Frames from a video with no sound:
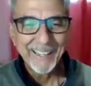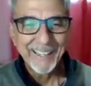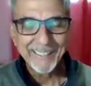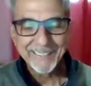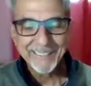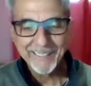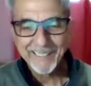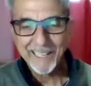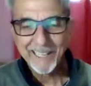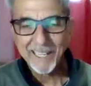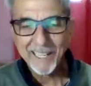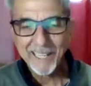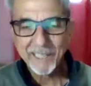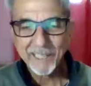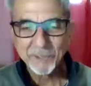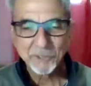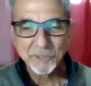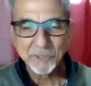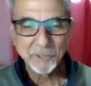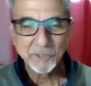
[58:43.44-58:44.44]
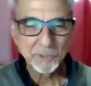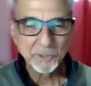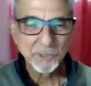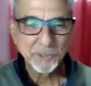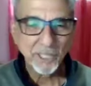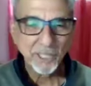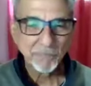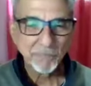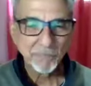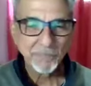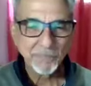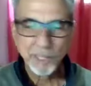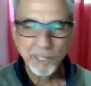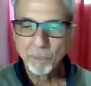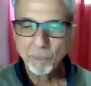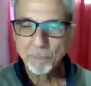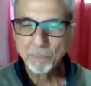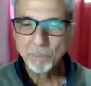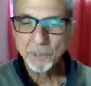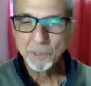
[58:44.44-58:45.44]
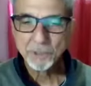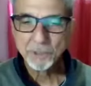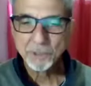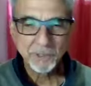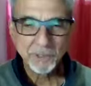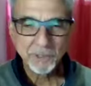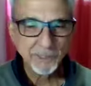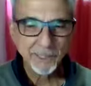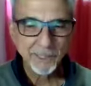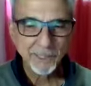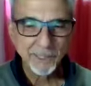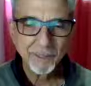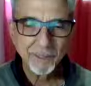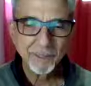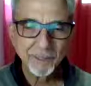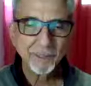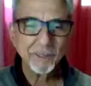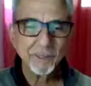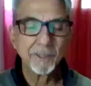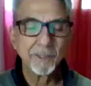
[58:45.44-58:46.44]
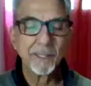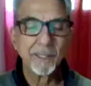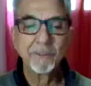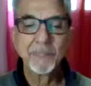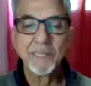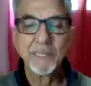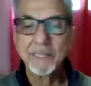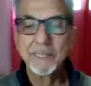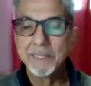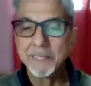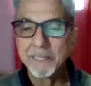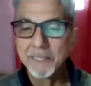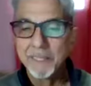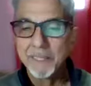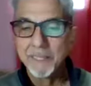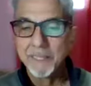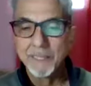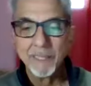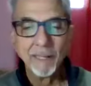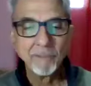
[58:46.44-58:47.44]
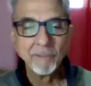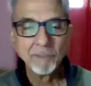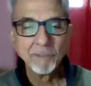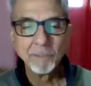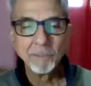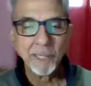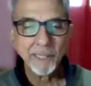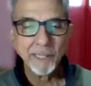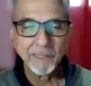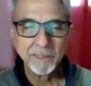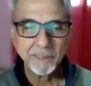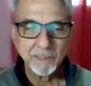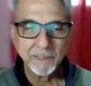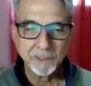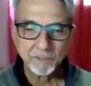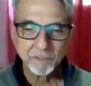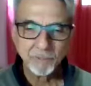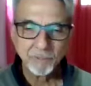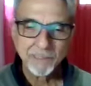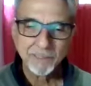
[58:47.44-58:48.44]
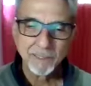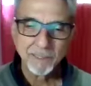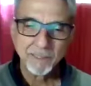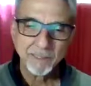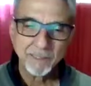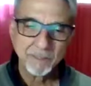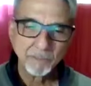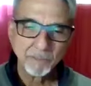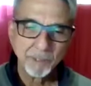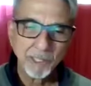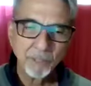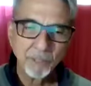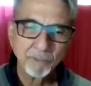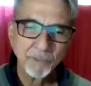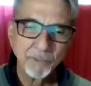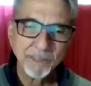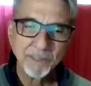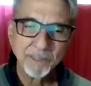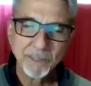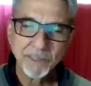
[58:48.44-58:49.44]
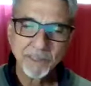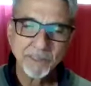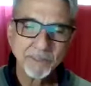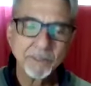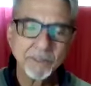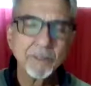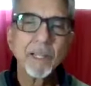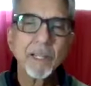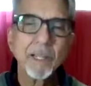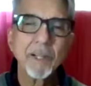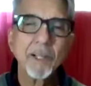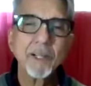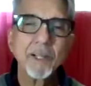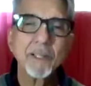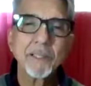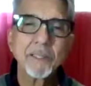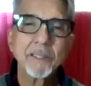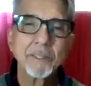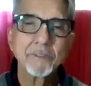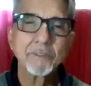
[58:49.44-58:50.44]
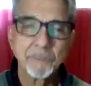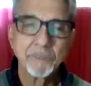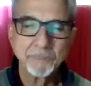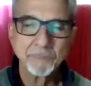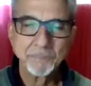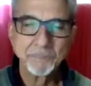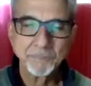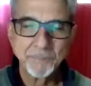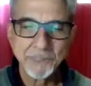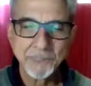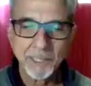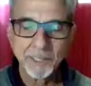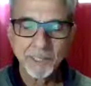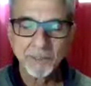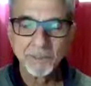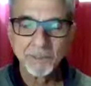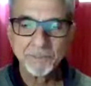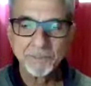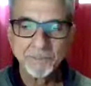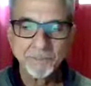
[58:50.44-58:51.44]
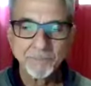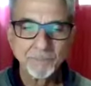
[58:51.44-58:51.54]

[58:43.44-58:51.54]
And then I understood, James helped me to understand, no, no, I mean, everybody needs vasanas. Without vasanas, you cannot live, you know.